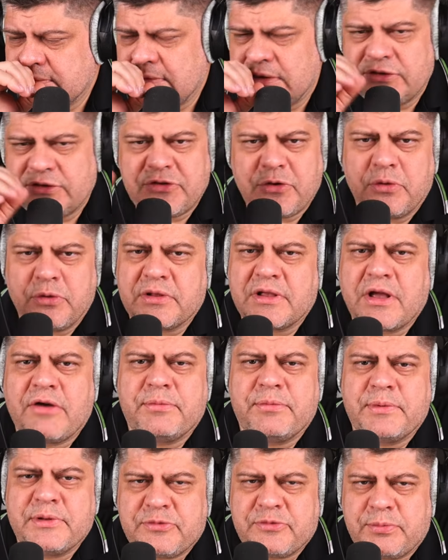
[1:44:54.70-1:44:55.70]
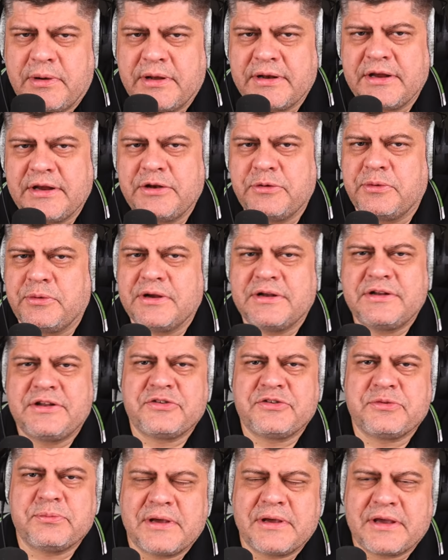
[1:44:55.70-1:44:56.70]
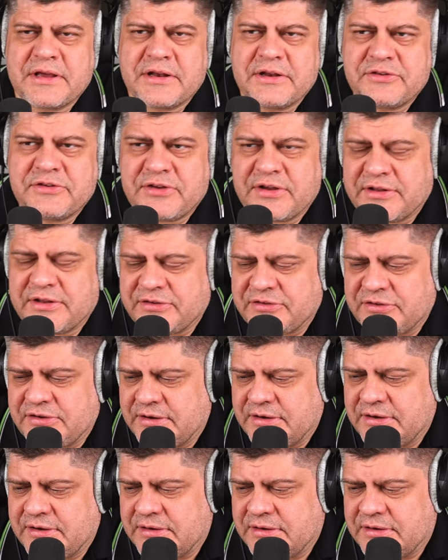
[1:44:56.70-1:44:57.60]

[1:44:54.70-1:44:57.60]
That's all government's money anyway. It doesn't make any sense.